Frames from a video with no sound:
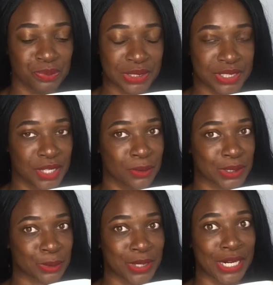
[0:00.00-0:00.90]
the tea
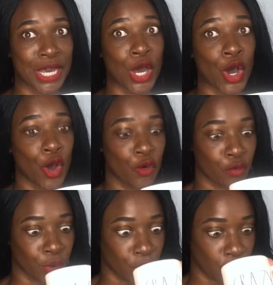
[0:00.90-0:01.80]
was running
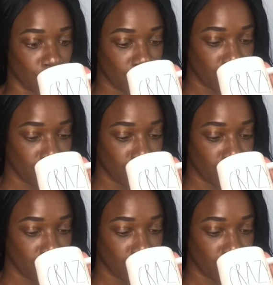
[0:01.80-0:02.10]
over.